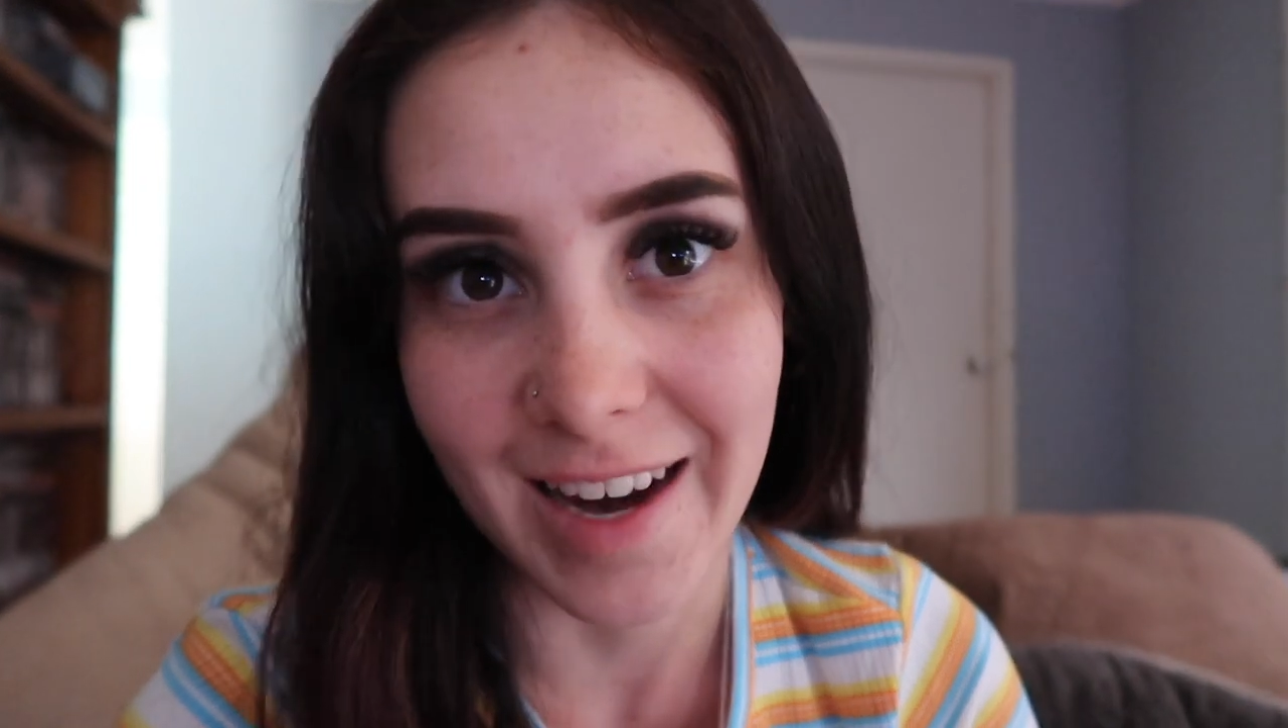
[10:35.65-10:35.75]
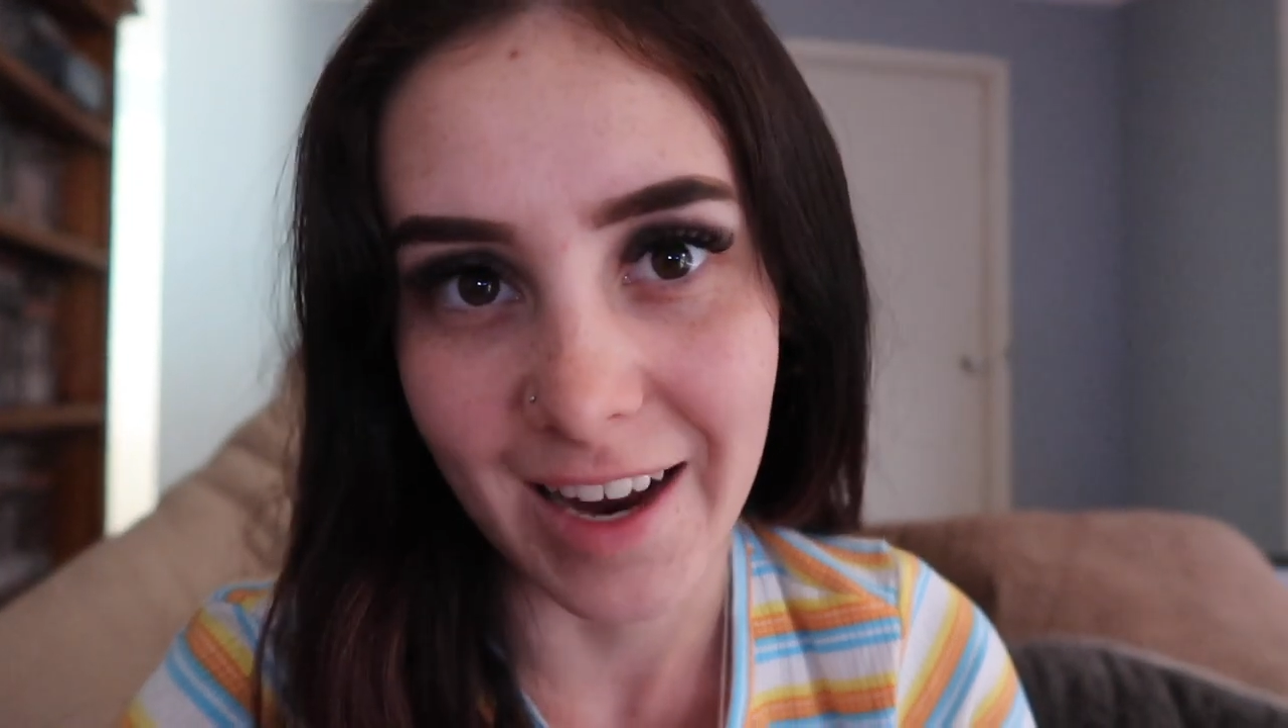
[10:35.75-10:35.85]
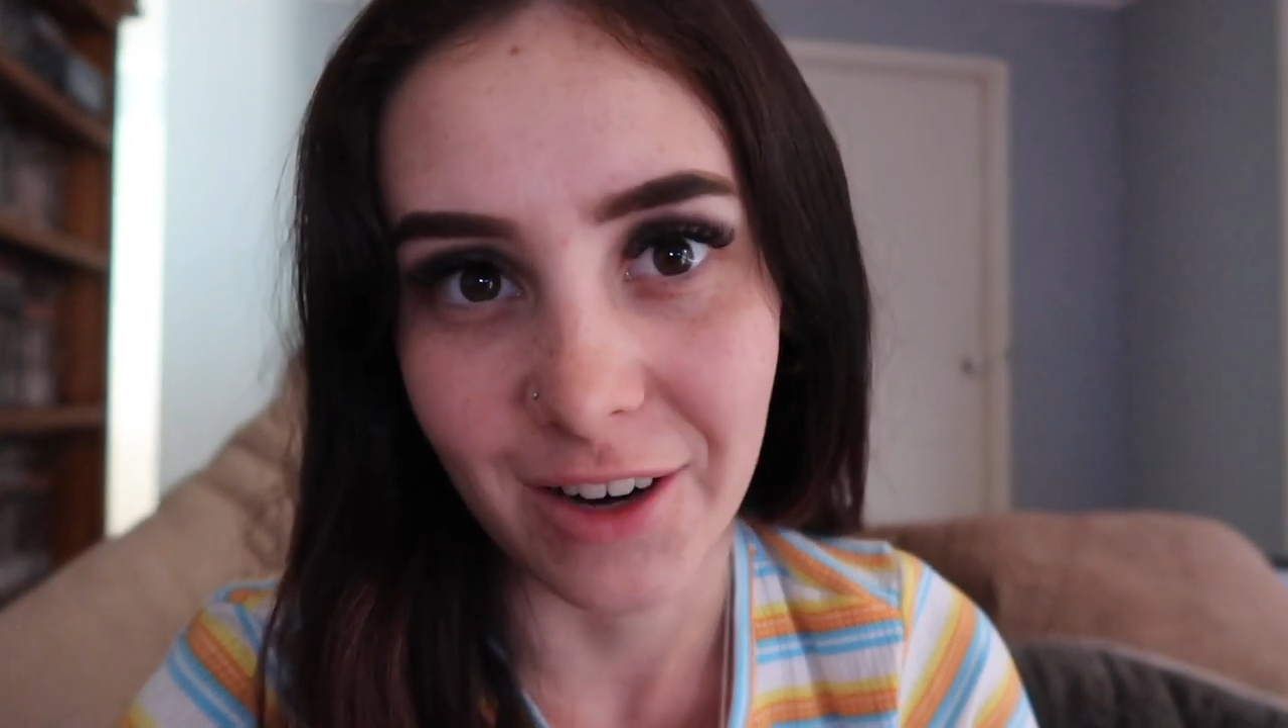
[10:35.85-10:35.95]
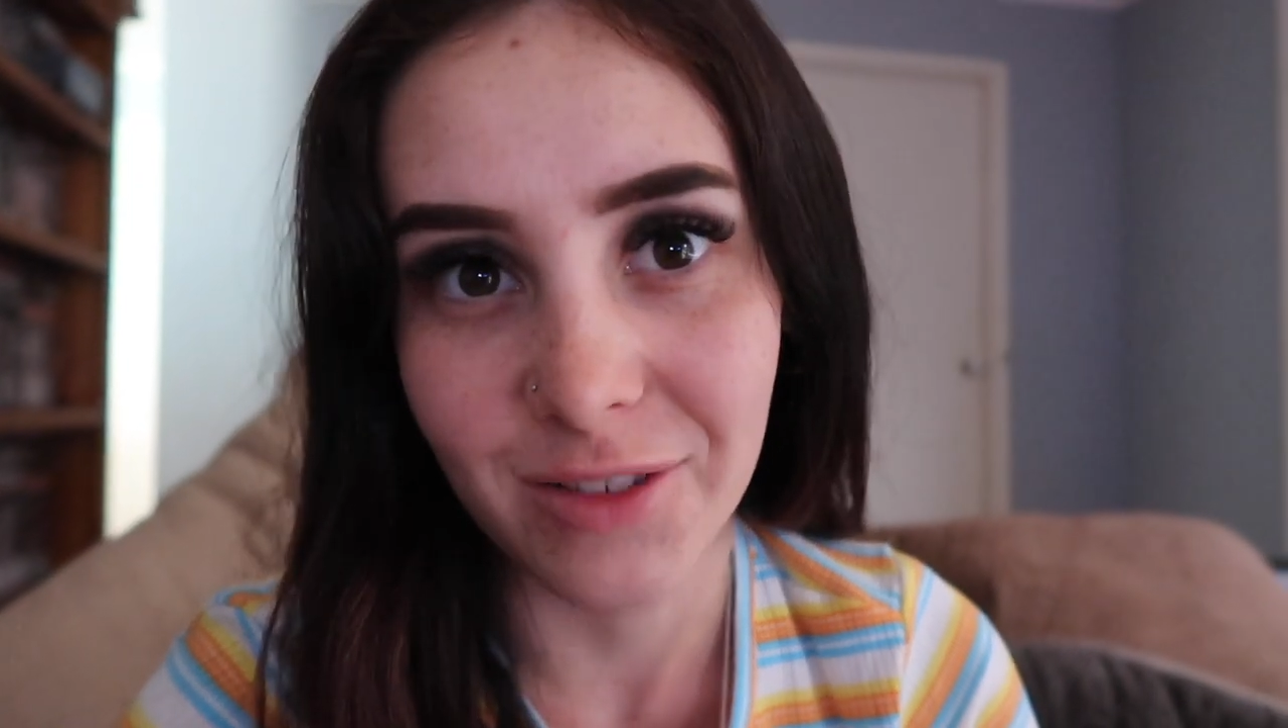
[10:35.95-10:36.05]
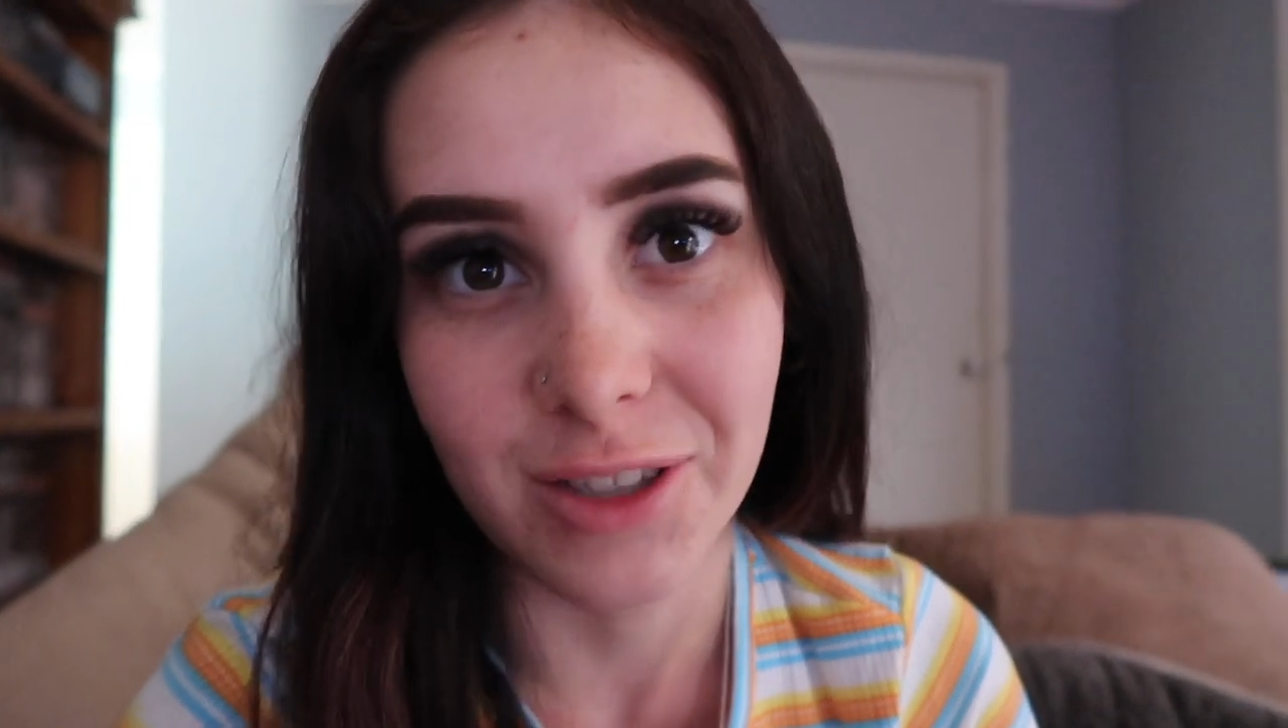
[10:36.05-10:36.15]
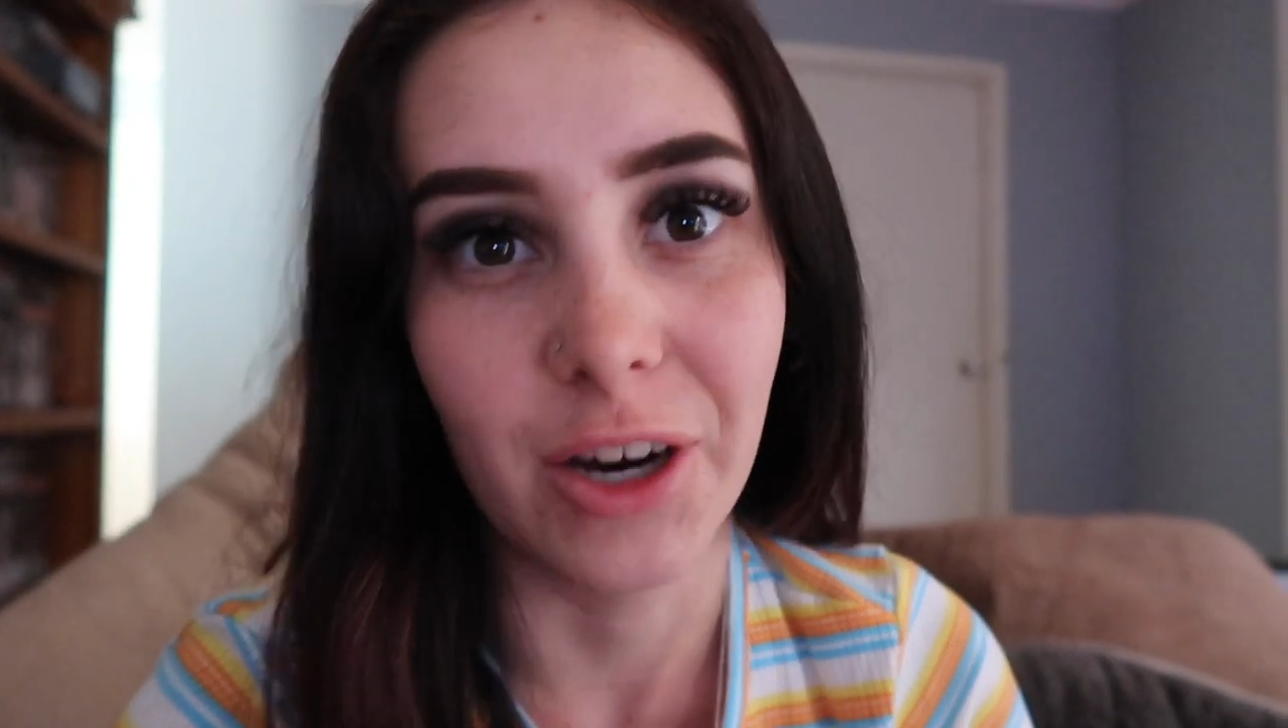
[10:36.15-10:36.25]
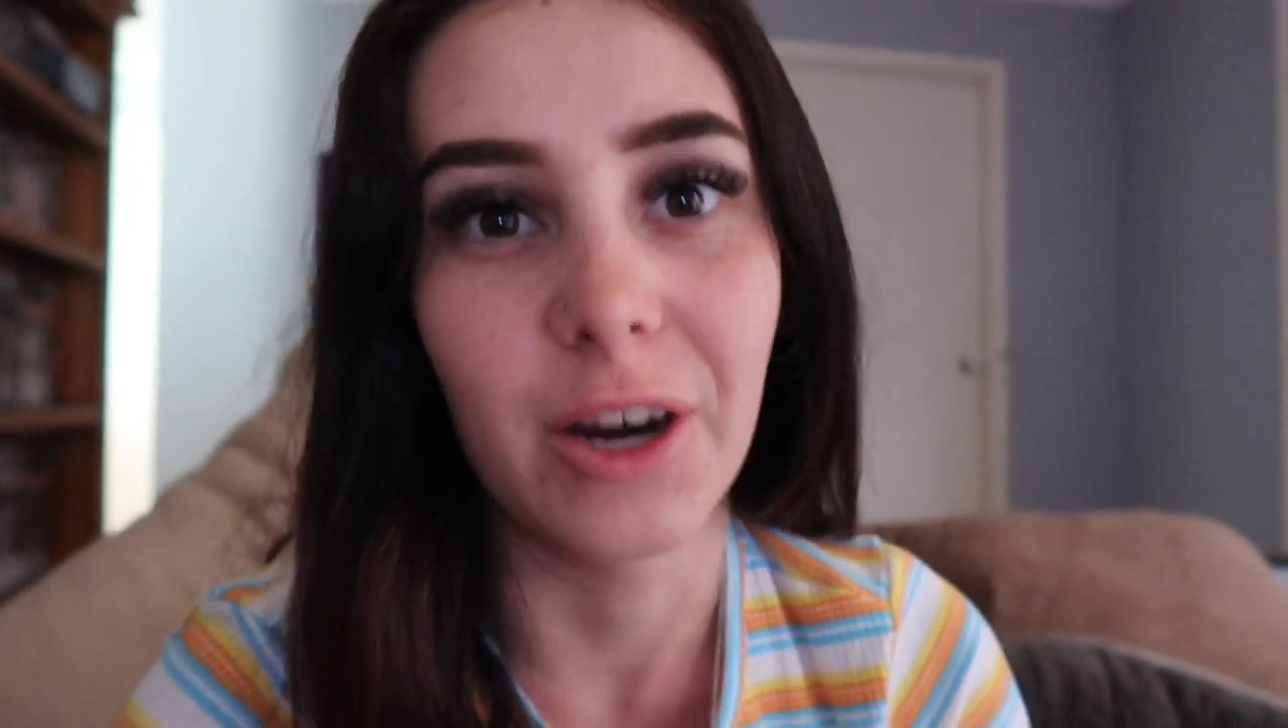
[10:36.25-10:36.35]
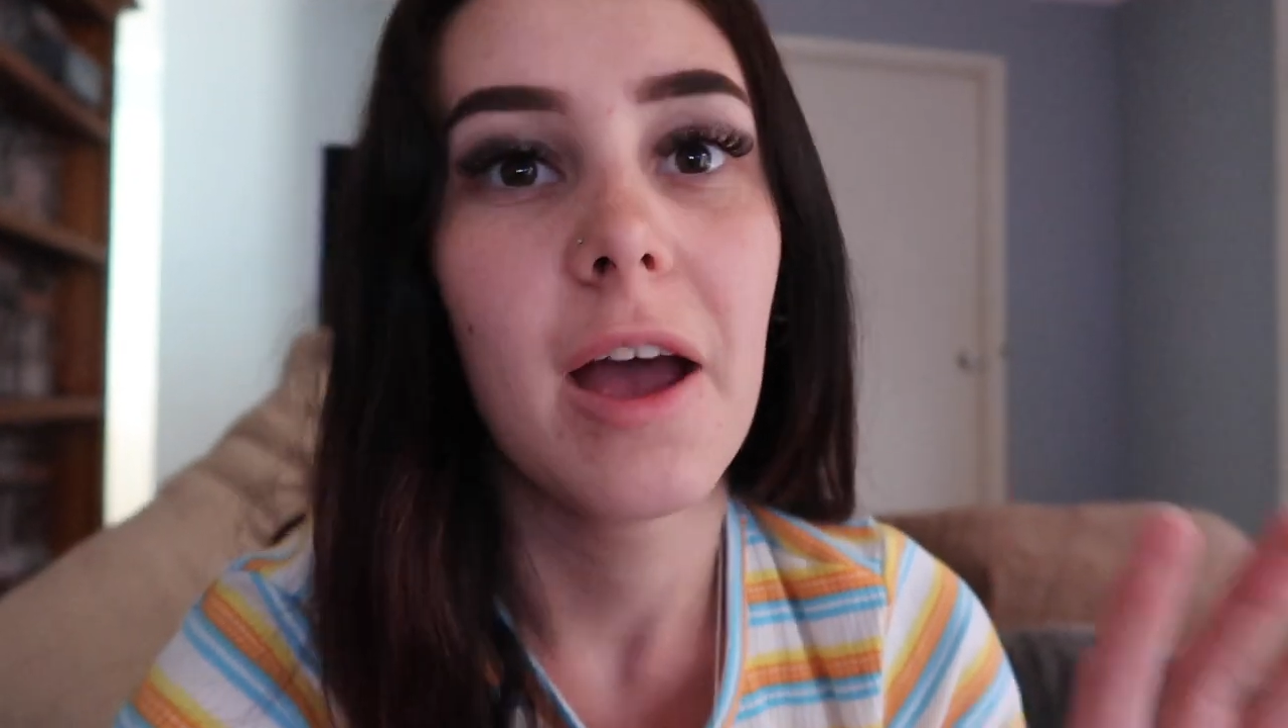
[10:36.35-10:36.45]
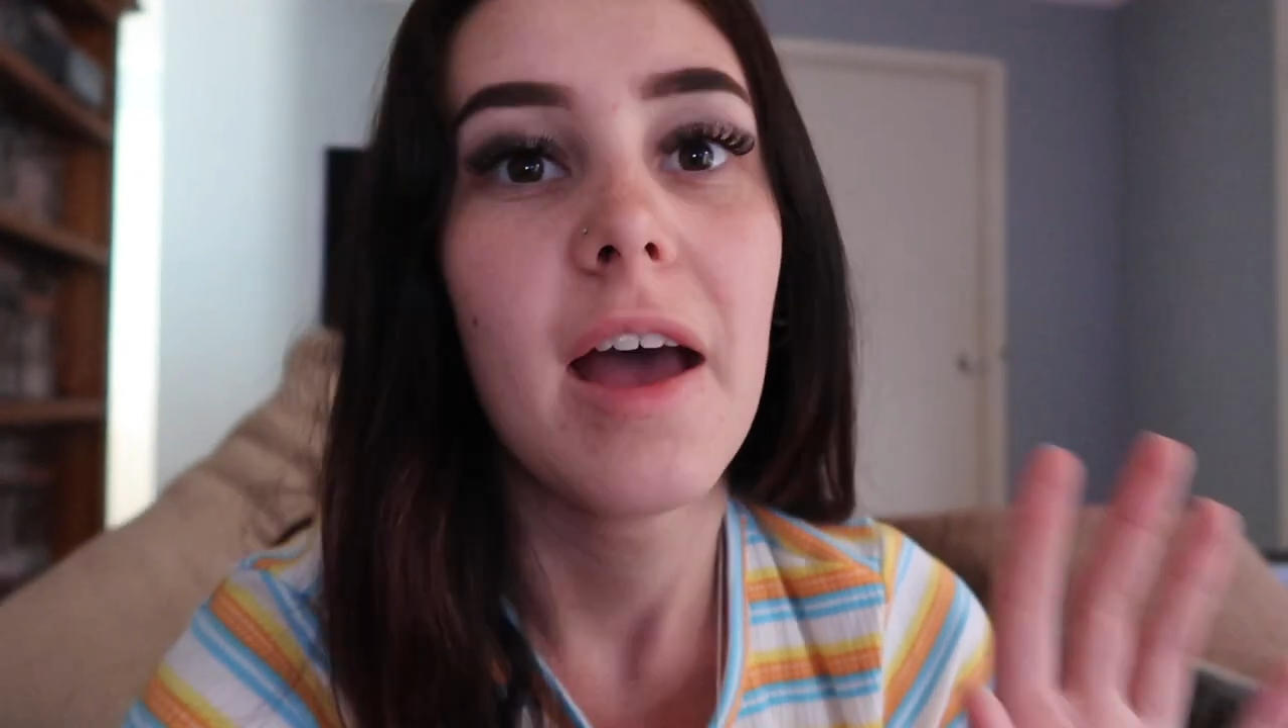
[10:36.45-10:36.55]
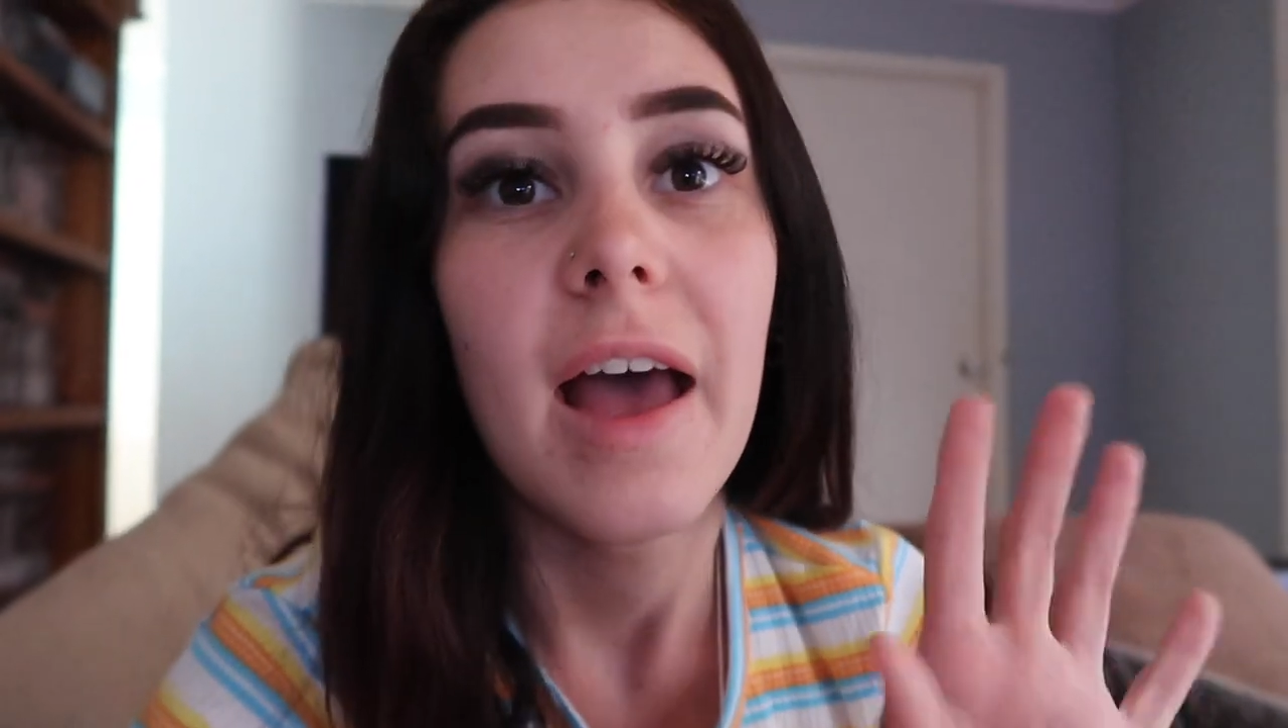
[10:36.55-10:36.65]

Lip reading: out of, so